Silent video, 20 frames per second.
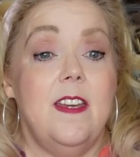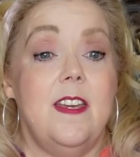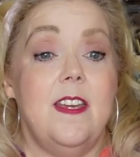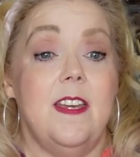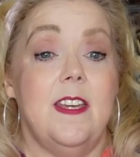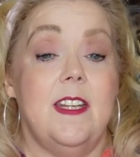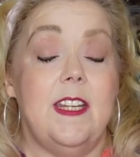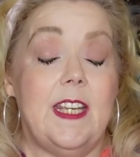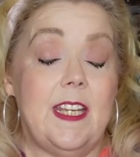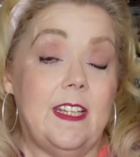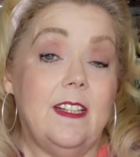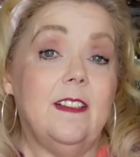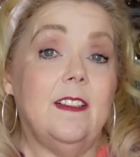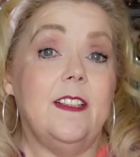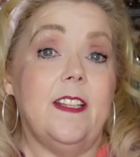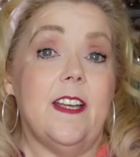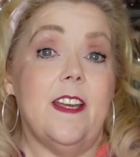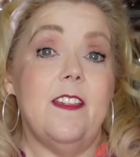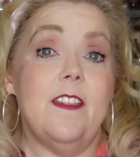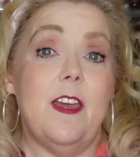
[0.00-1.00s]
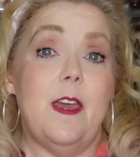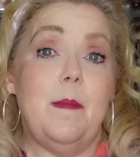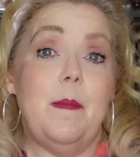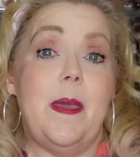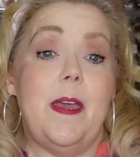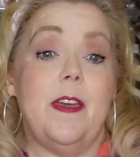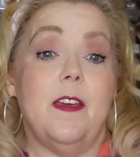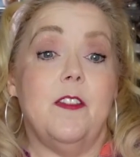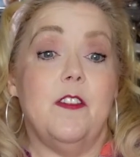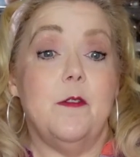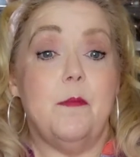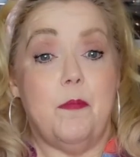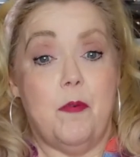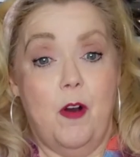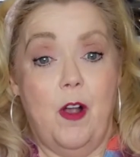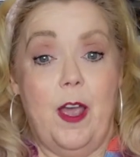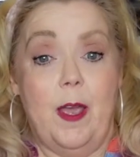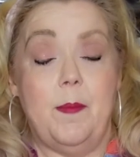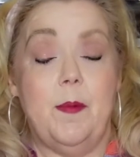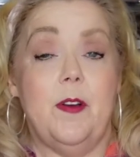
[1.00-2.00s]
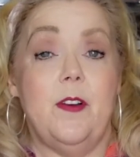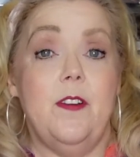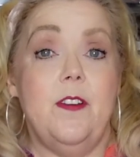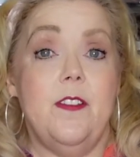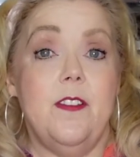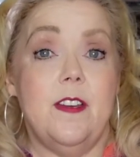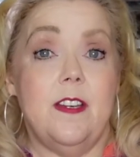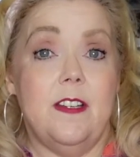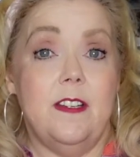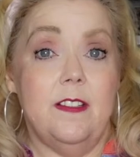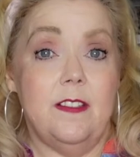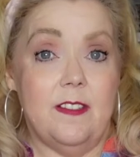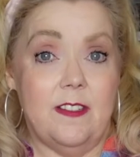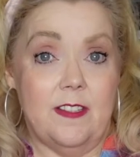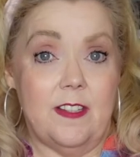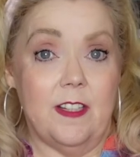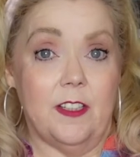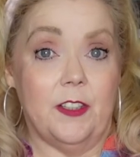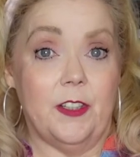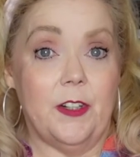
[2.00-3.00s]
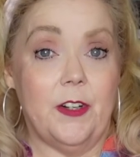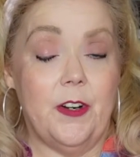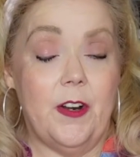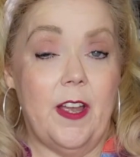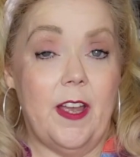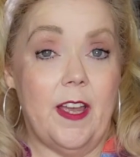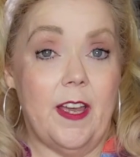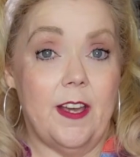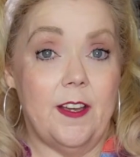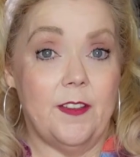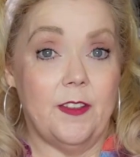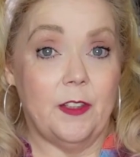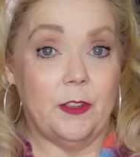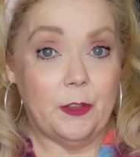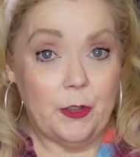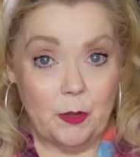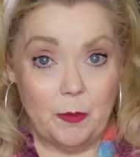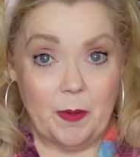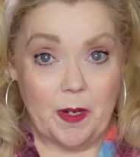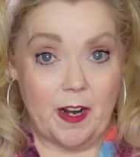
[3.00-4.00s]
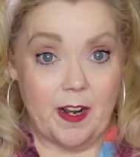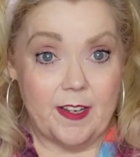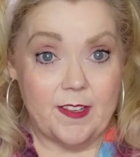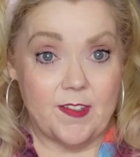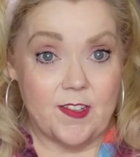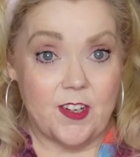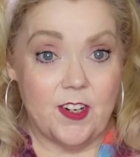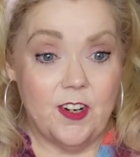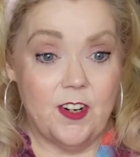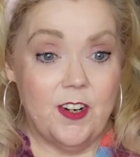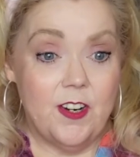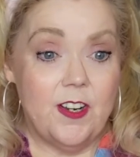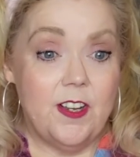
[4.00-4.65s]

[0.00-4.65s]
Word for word: In Italy, they make the primer, the concealer, and the luminizer.